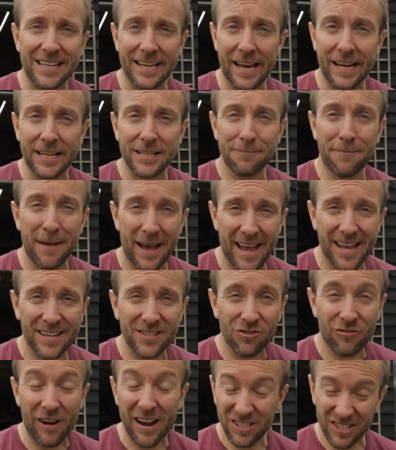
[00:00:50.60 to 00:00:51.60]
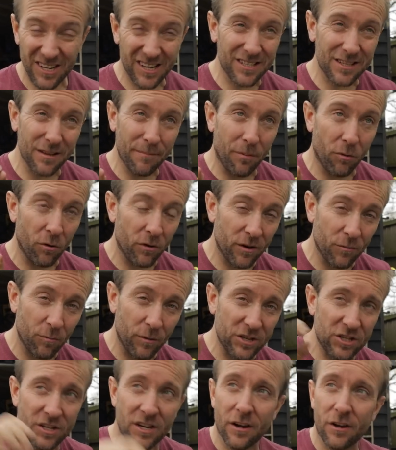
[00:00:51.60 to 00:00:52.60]
it expands, or actually it's the point at
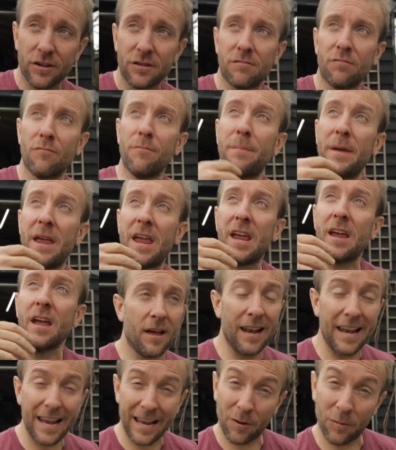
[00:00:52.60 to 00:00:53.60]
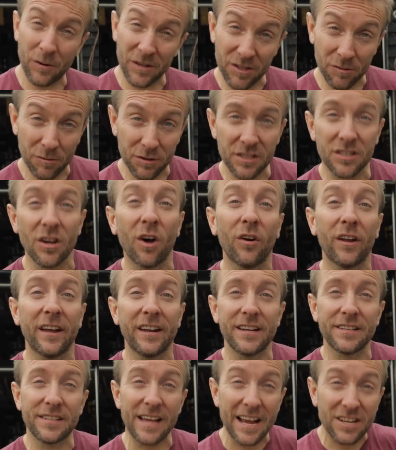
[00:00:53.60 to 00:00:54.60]
which it goes from being a liquid to a
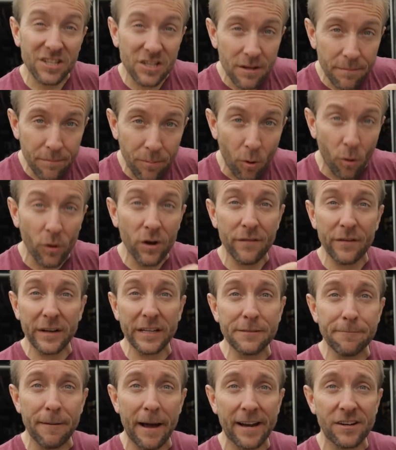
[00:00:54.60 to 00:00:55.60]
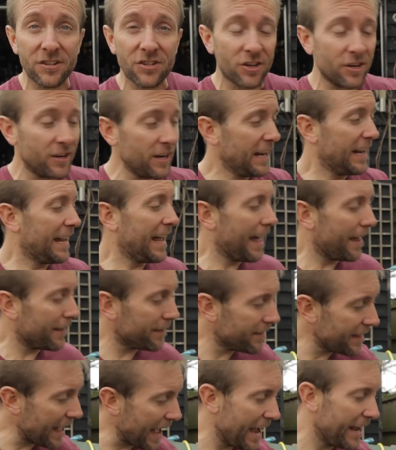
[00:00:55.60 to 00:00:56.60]
solid. It's actually the point of expansion,
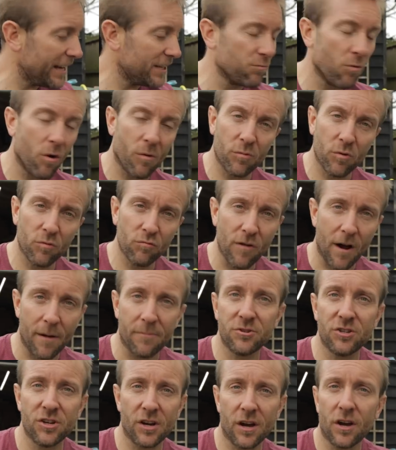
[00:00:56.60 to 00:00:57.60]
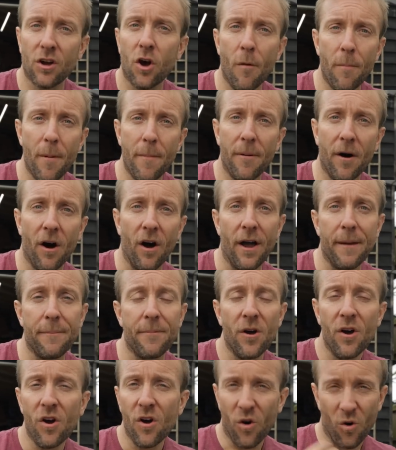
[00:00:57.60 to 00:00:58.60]
and that is what will rupture a copper pipe
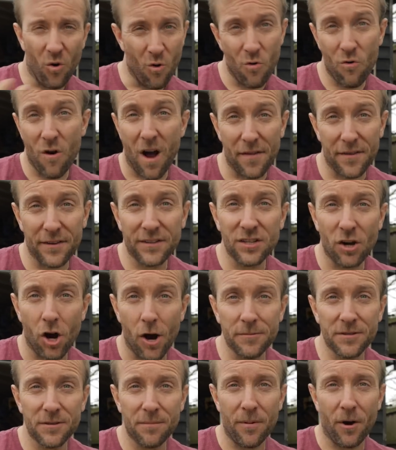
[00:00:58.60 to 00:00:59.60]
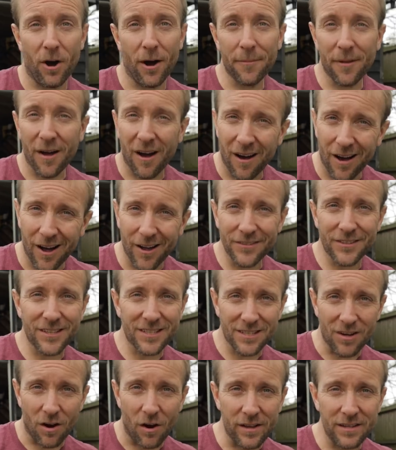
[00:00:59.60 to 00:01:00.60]
or other types of pipe that aren't
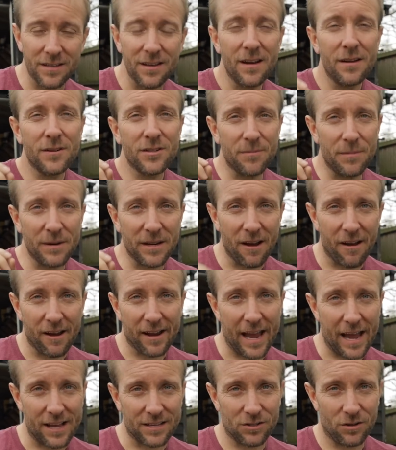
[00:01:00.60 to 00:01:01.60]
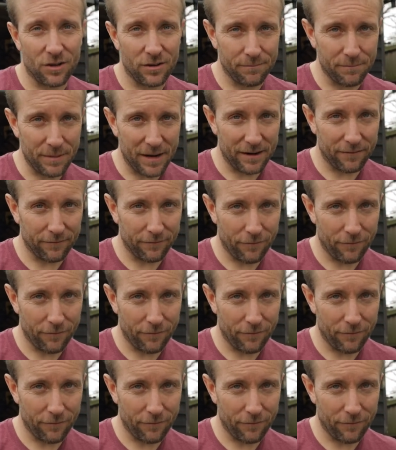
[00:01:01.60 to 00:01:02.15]
designed to be going outside and being